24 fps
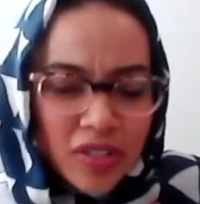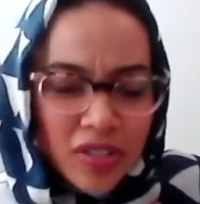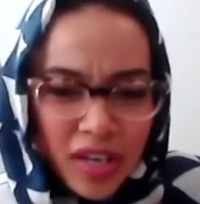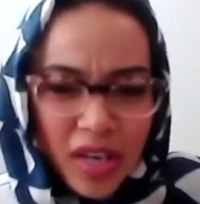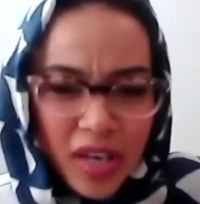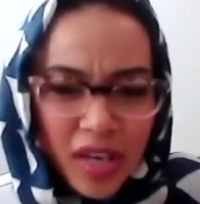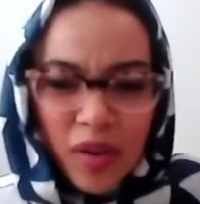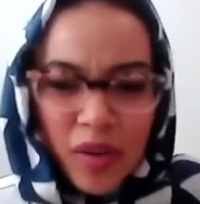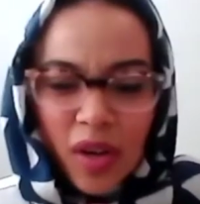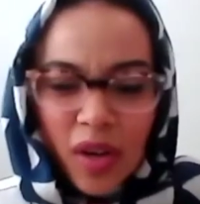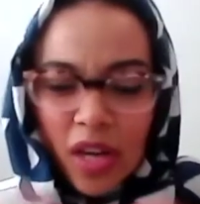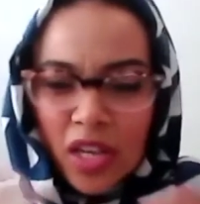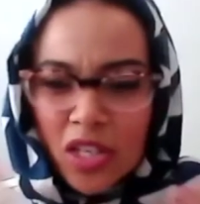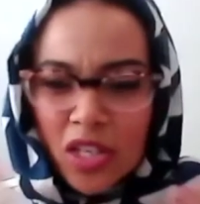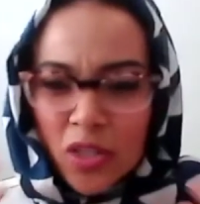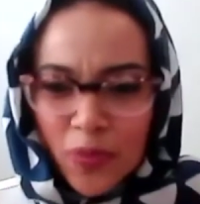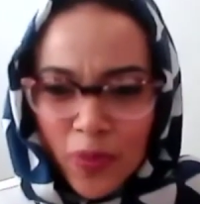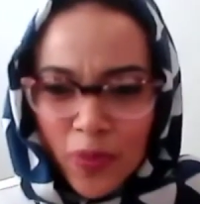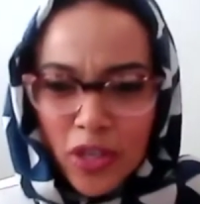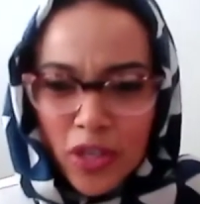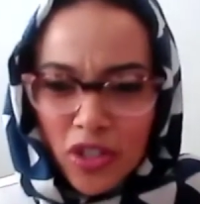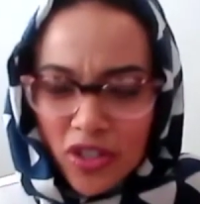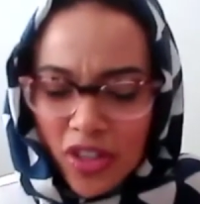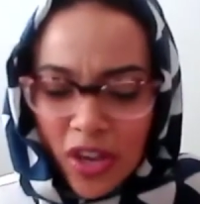now,
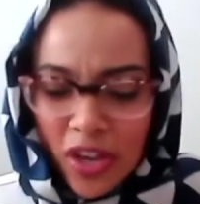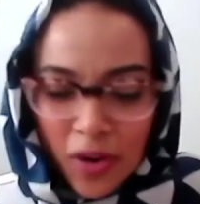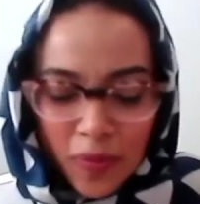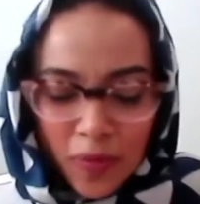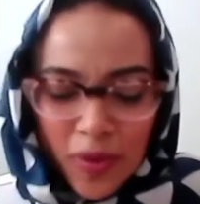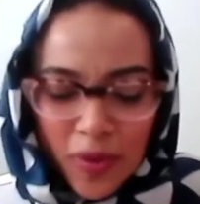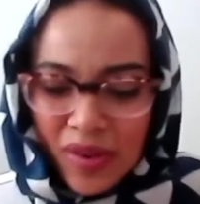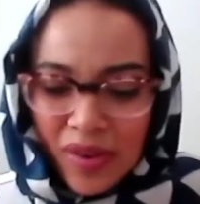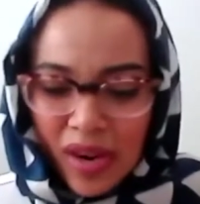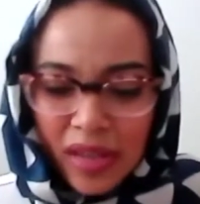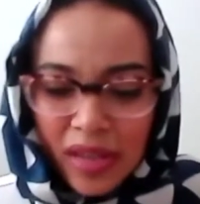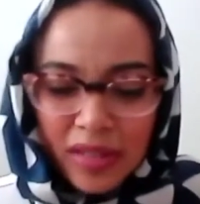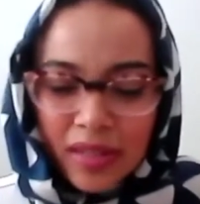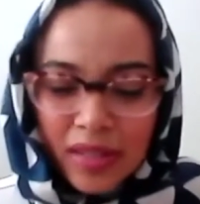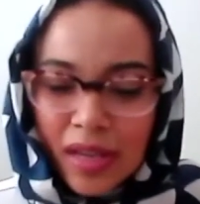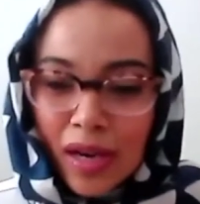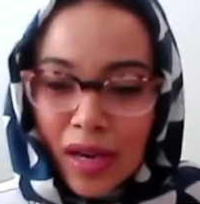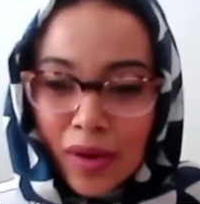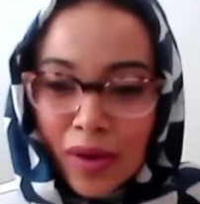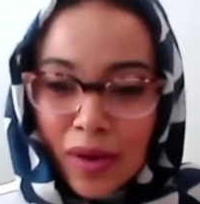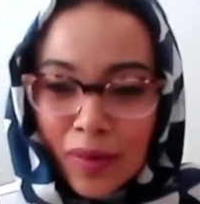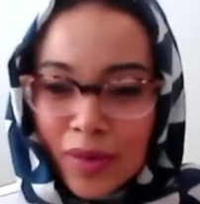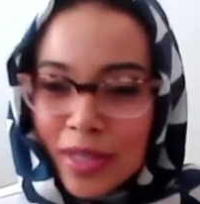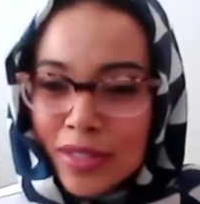speech therapy right
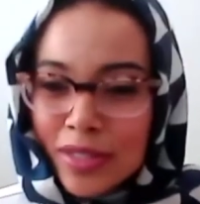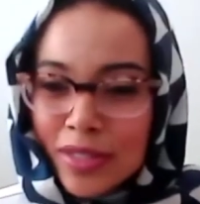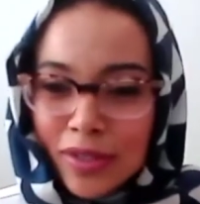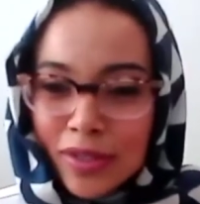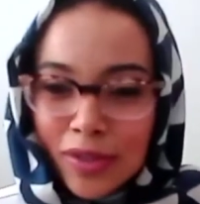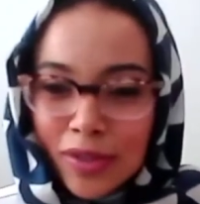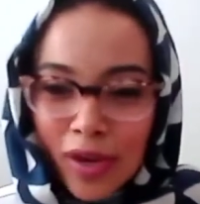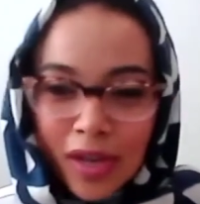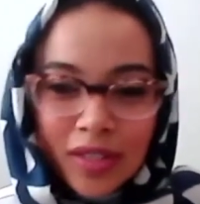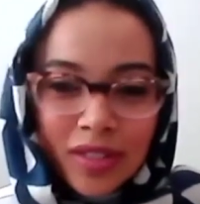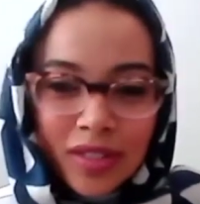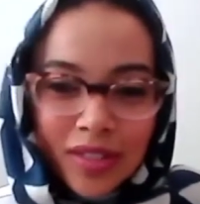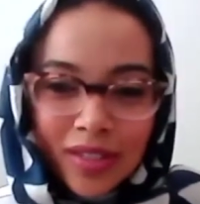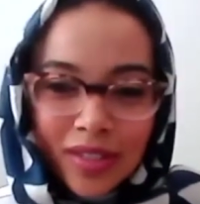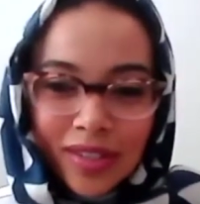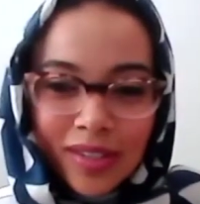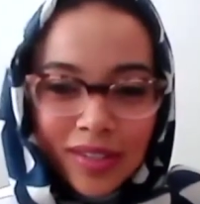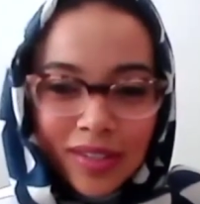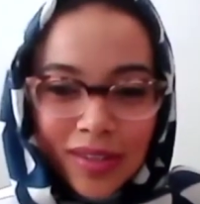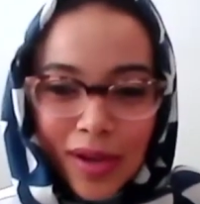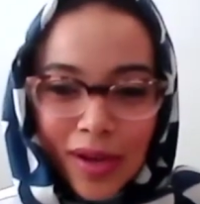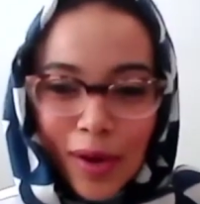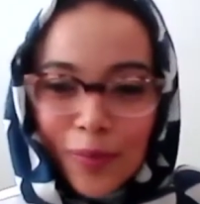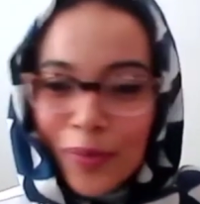now is not
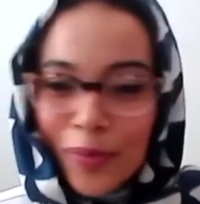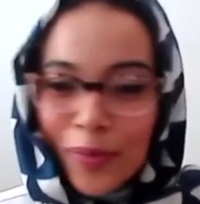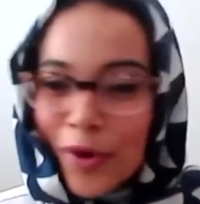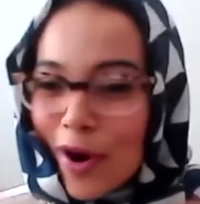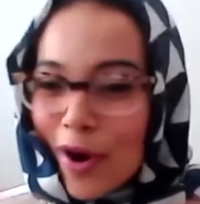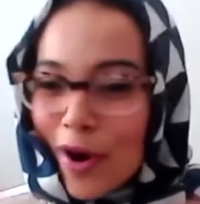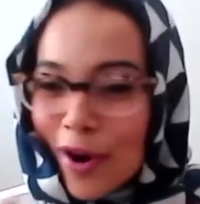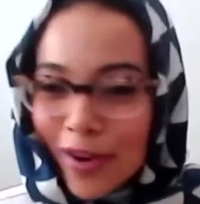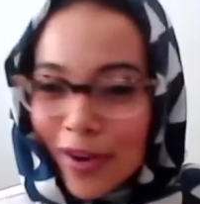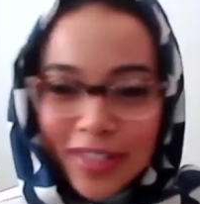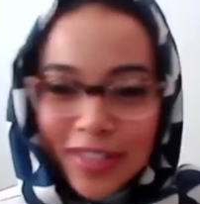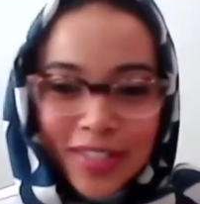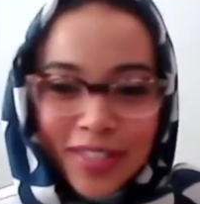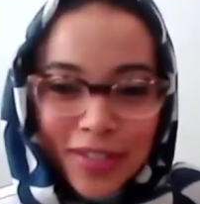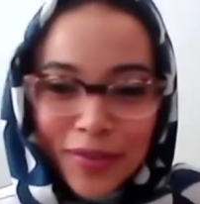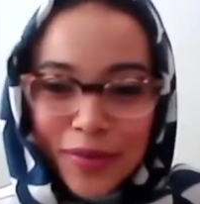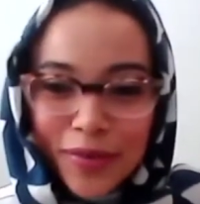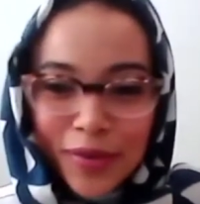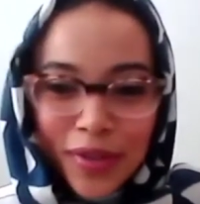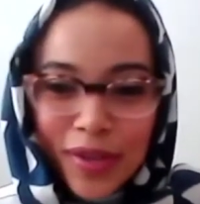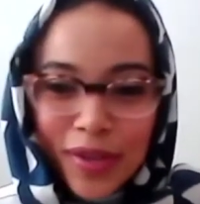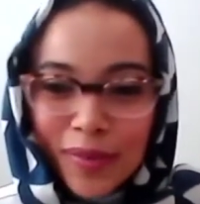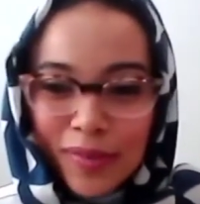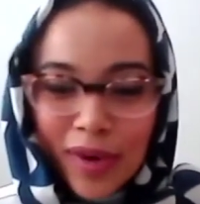a priority for
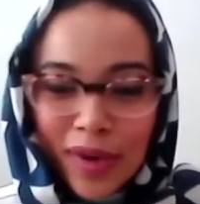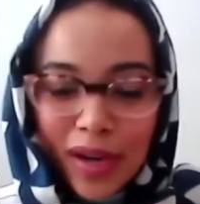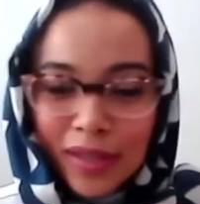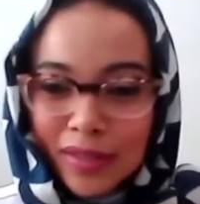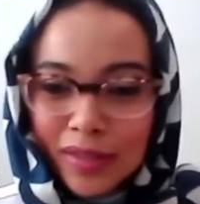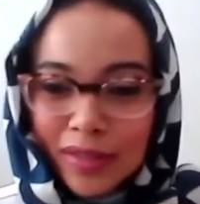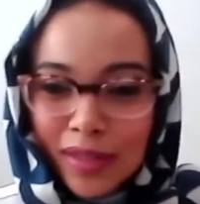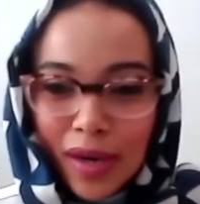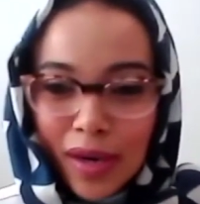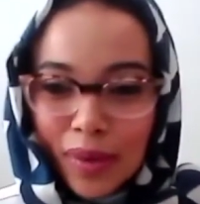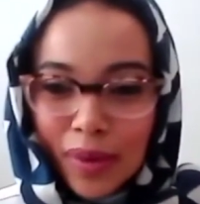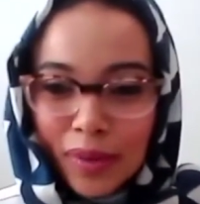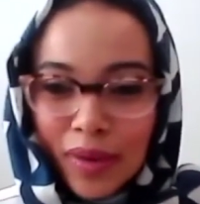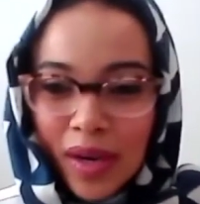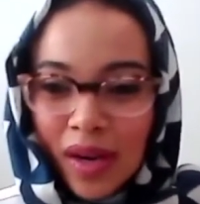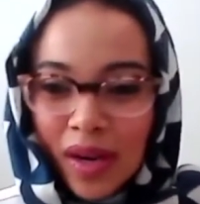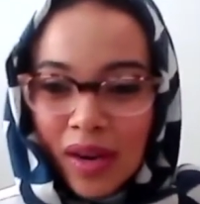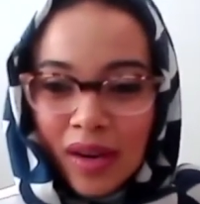them right now.